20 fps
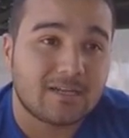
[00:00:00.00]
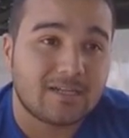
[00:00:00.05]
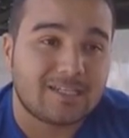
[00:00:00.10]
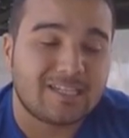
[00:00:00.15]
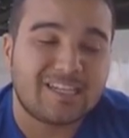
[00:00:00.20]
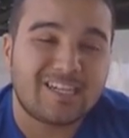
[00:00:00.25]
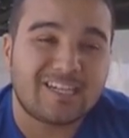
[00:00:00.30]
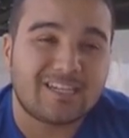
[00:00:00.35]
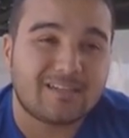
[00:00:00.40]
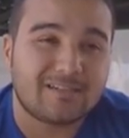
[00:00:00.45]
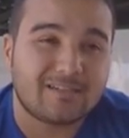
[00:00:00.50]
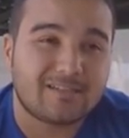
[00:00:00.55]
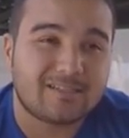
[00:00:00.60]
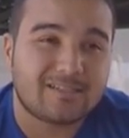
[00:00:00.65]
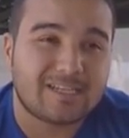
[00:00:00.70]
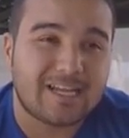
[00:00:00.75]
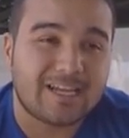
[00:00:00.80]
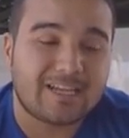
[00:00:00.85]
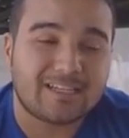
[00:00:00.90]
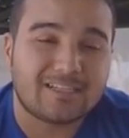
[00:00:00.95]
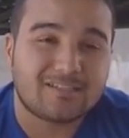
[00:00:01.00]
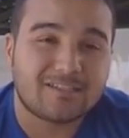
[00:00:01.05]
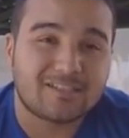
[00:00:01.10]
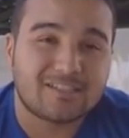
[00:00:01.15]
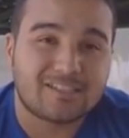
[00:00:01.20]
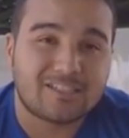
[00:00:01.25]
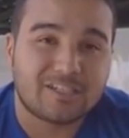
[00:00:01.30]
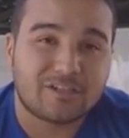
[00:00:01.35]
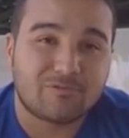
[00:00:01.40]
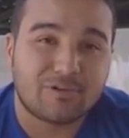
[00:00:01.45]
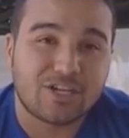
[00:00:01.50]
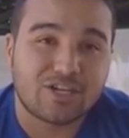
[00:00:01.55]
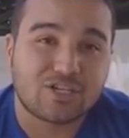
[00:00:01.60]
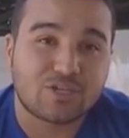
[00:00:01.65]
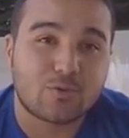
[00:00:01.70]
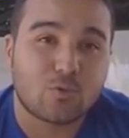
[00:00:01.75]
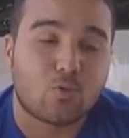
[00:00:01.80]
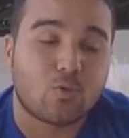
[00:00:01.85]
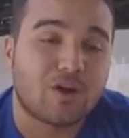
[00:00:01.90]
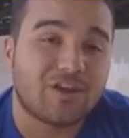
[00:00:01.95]
didn't take into
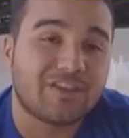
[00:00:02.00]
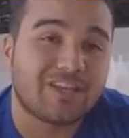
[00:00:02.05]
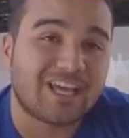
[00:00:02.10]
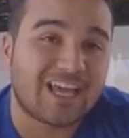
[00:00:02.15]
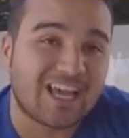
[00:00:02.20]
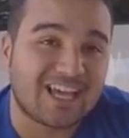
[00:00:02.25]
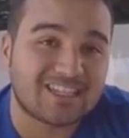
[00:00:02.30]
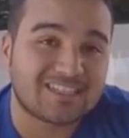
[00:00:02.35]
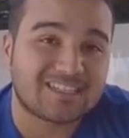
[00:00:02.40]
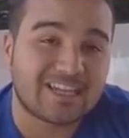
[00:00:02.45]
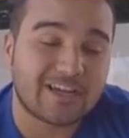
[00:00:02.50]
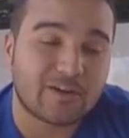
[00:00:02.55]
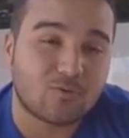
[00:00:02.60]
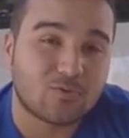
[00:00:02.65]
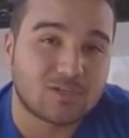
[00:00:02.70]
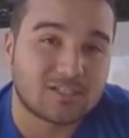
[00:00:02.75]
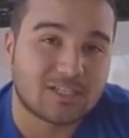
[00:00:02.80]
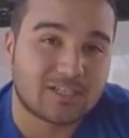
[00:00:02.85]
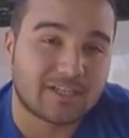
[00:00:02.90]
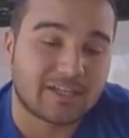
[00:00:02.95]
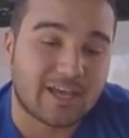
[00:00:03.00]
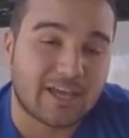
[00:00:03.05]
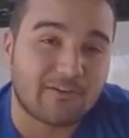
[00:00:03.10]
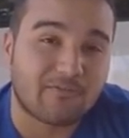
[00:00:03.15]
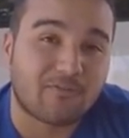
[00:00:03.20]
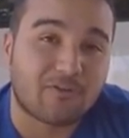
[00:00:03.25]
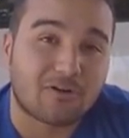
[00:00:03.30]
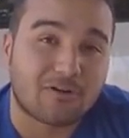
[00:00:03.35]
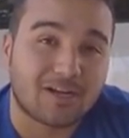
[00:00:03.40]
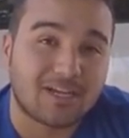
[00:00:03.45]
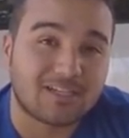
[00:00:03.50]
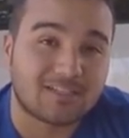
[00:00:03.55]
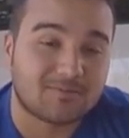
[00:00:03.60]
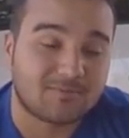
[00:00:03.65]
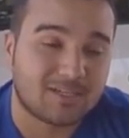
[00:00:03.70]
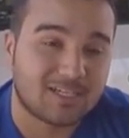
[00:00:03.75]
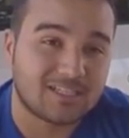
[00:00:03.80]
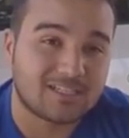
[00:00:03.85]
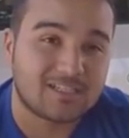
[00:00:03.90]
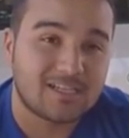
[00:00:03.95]
consideration where the gas tank was on the
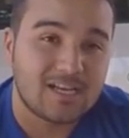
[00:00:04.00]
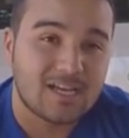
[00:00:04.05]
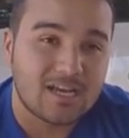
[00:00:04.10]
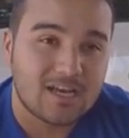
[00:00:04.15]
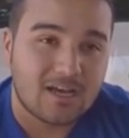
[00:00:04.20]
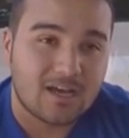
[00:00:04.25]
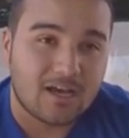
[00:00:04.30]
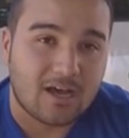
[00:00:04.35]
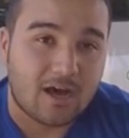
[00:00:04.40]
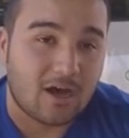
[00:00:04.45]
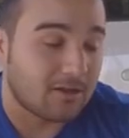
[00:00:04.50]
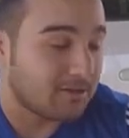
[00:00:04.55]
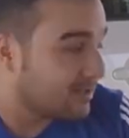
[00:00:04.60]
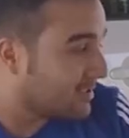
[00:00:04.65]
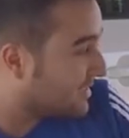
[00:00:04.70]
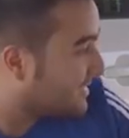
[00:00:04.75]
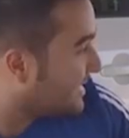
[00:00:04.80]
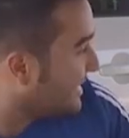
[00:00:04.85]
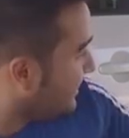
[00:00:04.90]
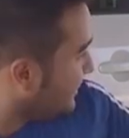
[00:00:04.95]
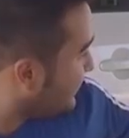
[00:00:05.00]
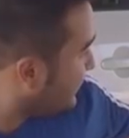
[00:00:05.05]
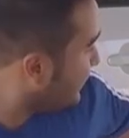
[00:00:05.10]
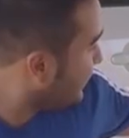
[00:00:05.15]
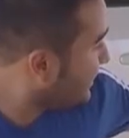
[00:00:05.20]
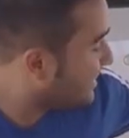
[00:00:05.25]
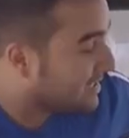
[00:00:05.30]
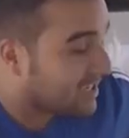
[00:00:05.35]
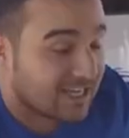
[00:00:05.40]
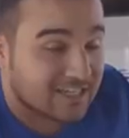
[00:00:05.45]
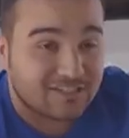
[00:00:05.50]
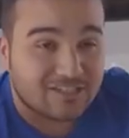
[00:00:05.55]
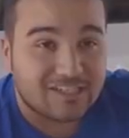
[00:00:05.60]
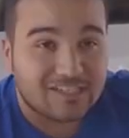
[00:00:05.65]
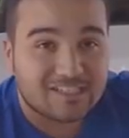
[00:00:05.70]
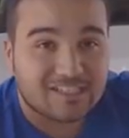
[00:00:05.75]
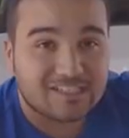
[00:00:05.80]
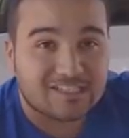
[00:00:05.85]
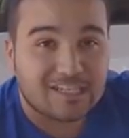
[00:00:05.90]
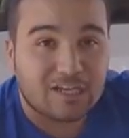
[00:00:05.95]
FRS because on the TC as you
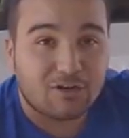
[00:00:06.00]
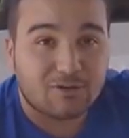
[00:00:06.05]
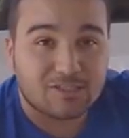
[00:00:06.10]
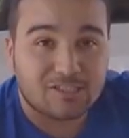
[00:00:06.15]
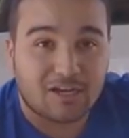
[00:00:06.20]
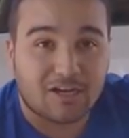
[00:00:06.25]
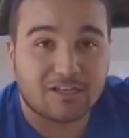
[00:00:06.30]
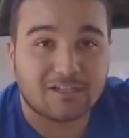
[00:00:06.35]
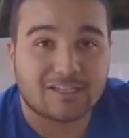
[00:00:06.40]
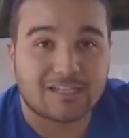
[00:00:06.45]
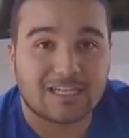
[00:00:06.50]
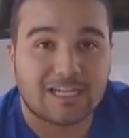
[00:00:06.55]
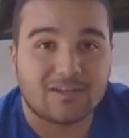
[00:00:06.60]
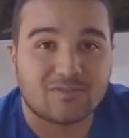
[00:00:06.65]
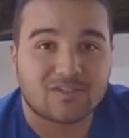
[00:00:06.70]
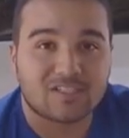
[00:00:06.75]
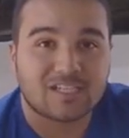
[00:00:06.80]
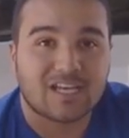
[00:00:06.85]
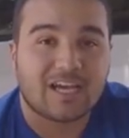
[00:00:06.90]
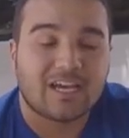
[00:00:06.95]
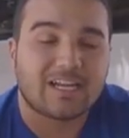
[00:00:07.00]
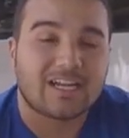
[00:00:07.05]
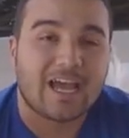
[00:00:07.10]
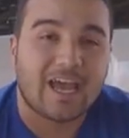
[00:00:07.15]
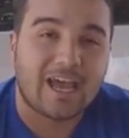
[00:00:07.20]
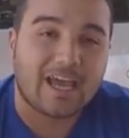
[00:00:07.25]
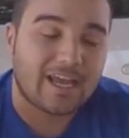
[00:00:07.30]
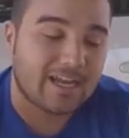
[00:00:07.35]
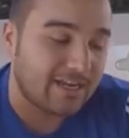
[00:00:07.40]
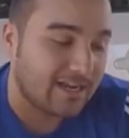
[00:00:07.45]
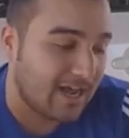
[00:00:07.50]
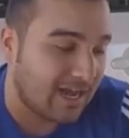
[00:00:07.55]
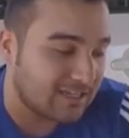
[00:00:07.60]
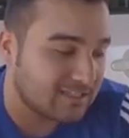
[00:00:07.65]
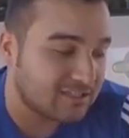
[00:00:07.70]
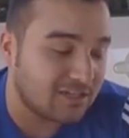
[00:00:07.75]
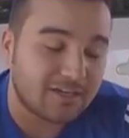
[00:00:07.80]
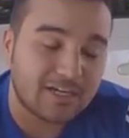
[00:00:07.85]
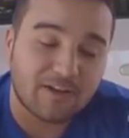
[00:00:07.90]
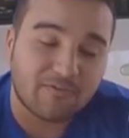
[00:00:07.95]
guys can tell it's on the left side and
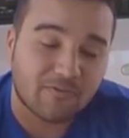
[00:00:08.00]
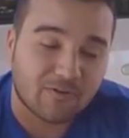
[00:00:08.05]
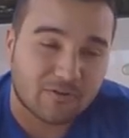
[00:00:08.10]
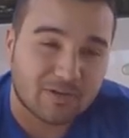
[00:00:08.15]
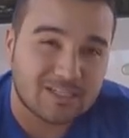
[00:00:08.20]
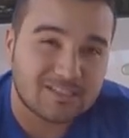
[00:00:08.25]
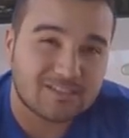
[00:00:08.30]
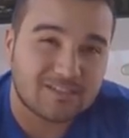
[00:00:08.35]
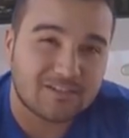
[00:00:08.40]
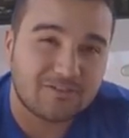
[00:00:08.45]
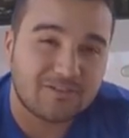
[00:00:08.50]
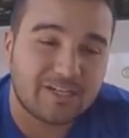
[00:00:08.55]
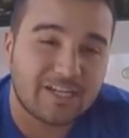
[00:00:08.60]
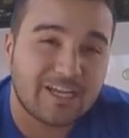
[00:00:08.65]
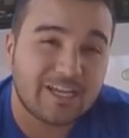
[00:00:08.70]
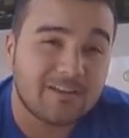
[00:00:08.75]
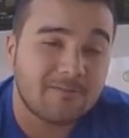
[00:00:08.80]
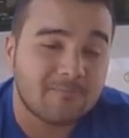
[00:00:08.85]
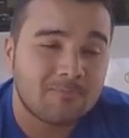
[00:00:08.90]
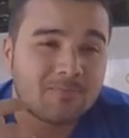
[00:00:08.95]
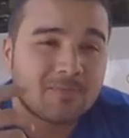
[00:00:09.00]
I saw an FRS the other day